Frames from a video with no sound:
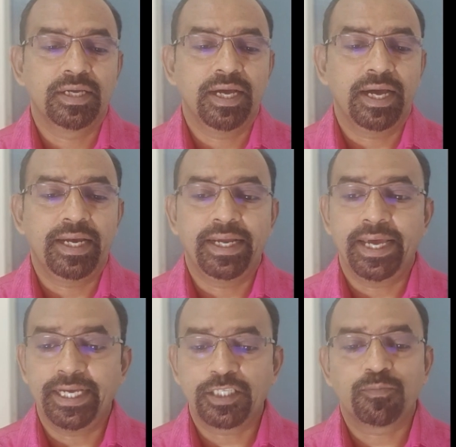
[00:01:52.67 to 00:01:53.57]
And
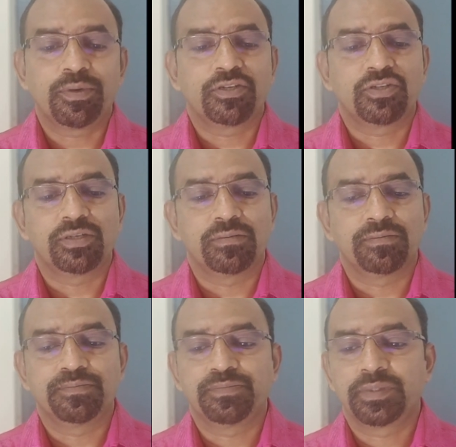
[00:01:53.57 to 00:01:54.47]

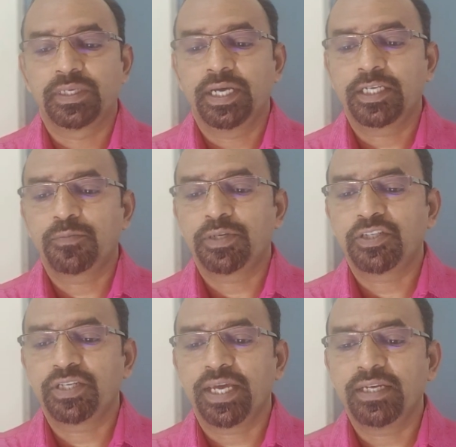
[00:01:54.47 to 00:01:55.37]
expression.
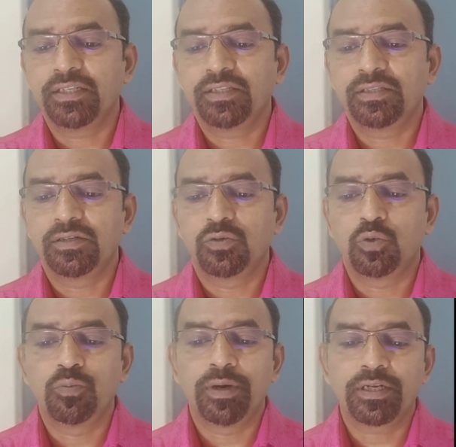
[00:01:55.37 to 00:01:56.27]
Expression carries
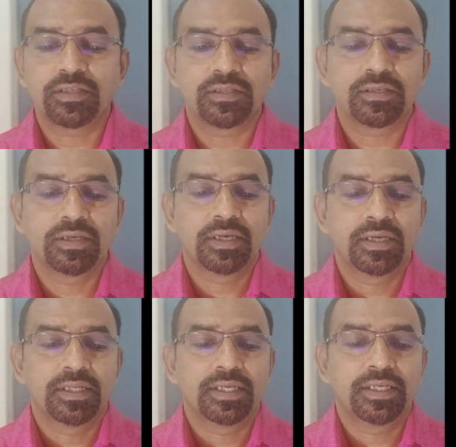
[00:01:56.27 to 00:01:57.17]
2 marks.
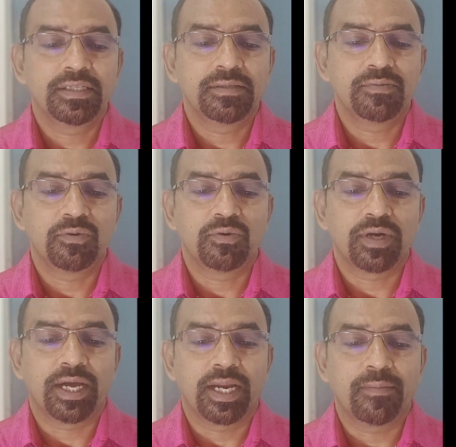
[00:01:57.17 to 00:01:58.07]
That is for
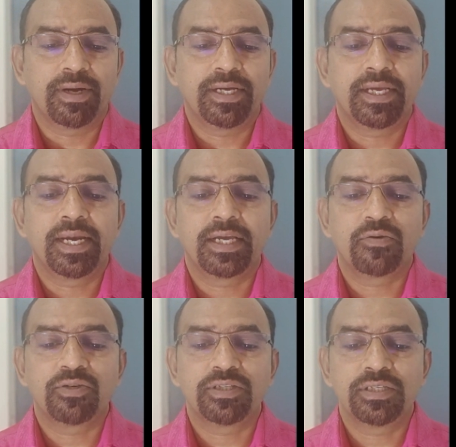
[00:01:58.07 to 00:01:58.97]
grammatical
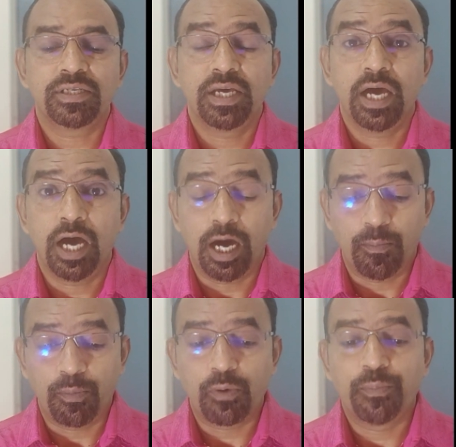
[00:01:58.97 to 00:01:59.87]
accuracy,
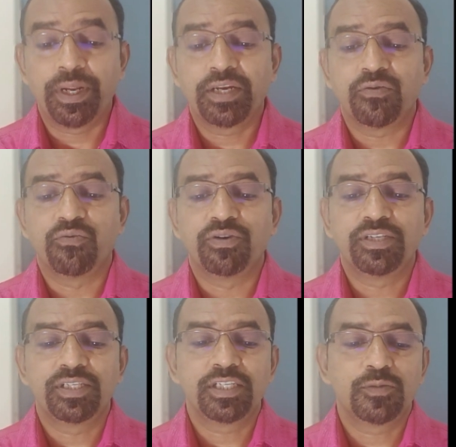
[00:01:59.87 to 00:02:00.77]
appropriate
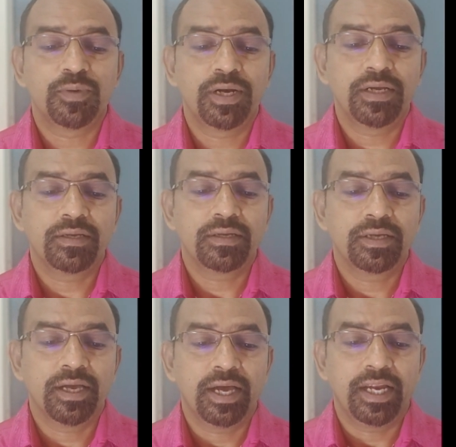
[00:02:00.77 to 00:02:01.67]
words and spelling,
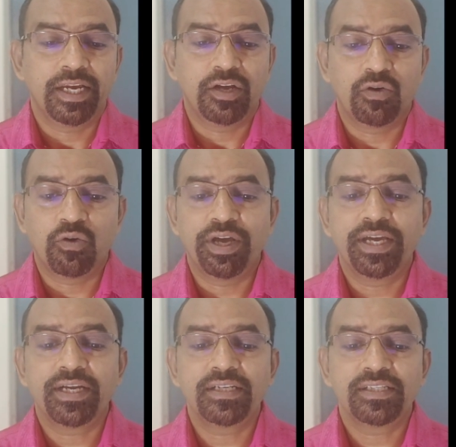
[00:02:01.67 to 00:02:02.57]
and the
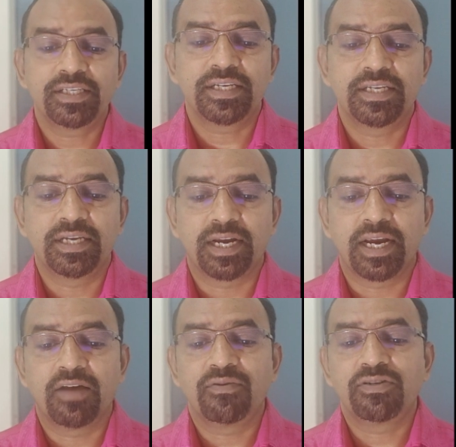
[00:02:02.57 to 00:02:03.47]
coherence the
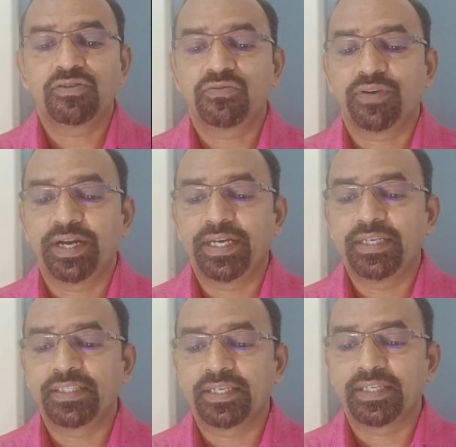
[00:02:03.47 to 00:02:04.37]
relevance of
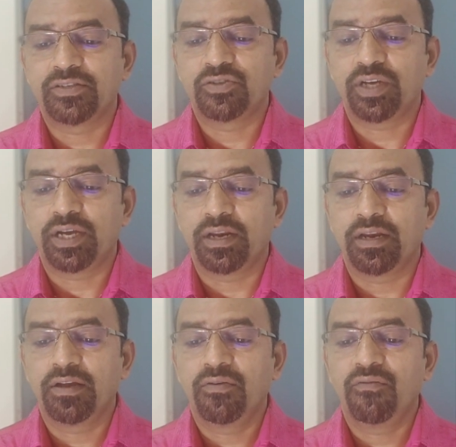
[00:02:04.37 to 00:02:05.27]
ideas and style.
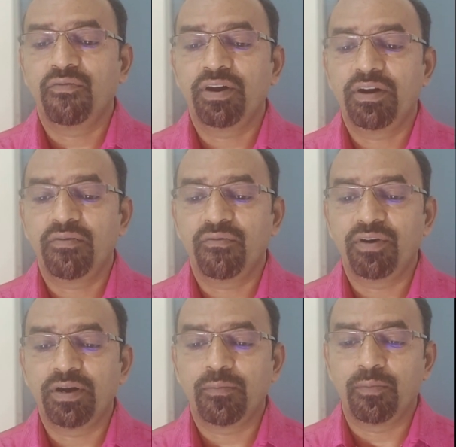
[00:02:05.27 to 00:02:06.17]

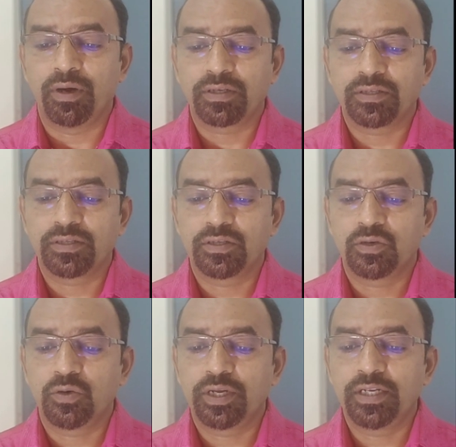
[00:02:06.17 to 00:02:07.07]
1 marks.
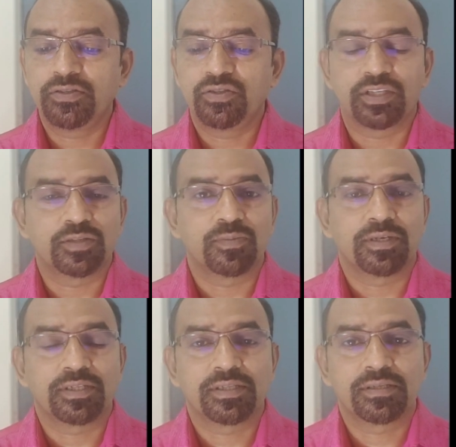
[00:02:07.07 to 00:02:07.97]
Total is 6
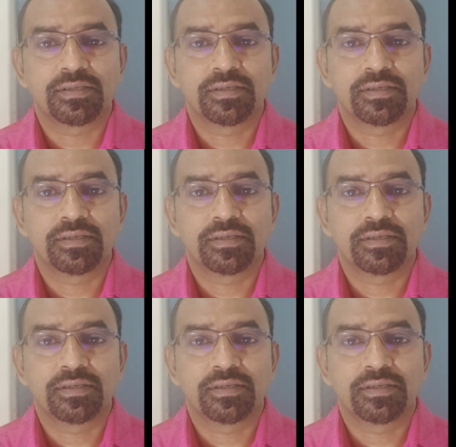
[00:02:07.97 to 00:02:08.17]
marks.